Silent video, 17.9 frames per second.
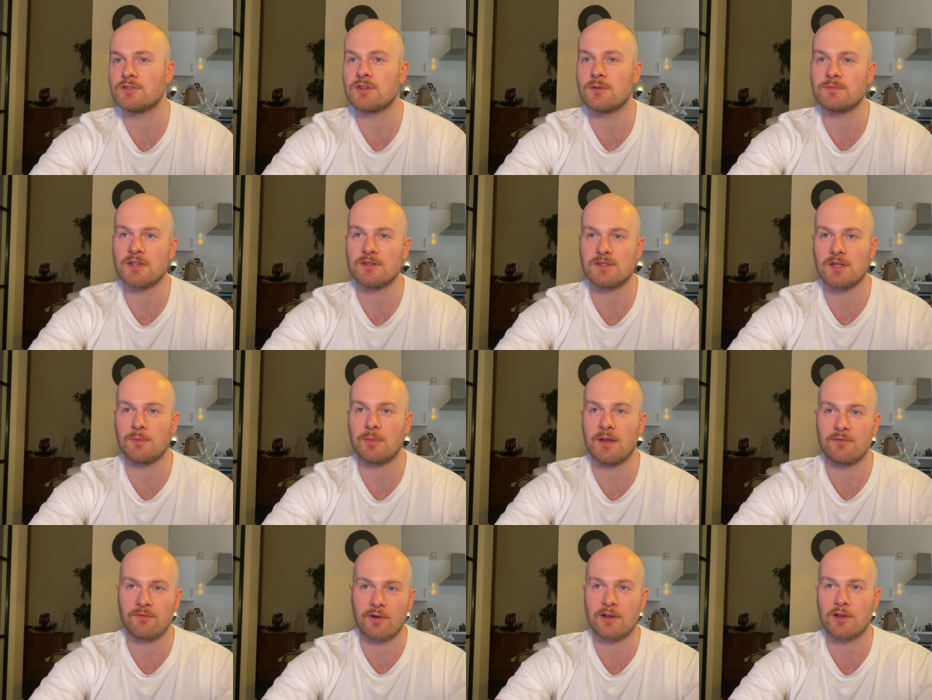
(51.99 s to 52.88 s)
Sometimes they
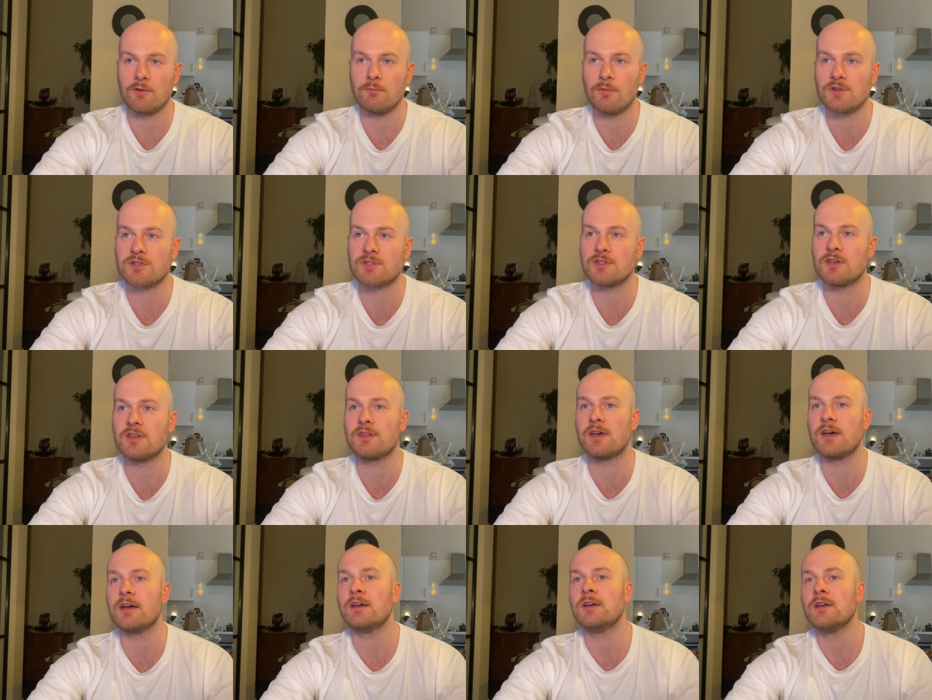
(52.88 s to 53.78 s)
play Franco Mostert
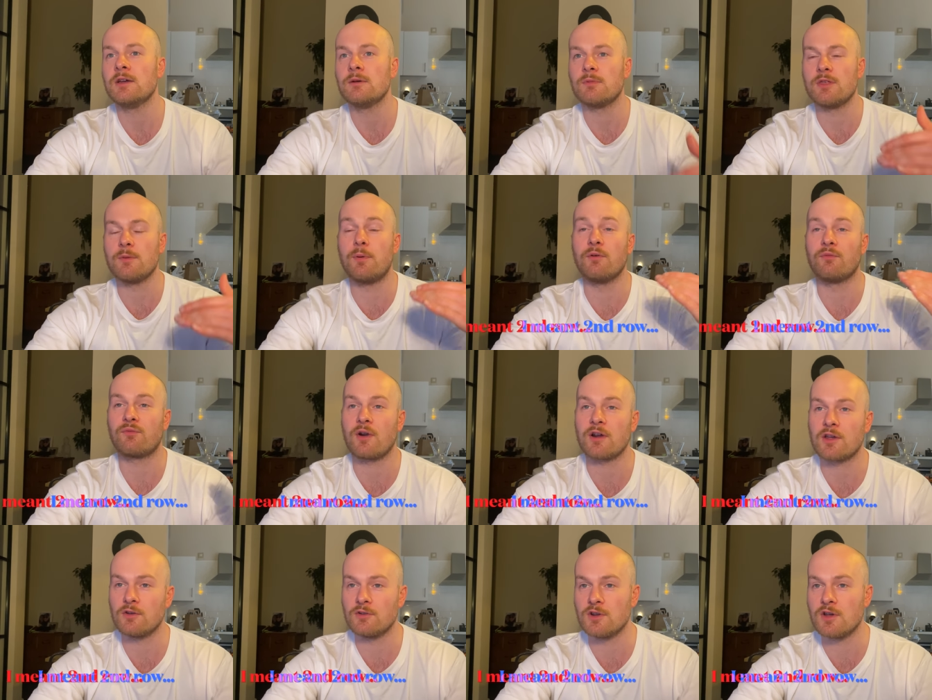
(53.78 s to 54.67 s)
there. they put Franco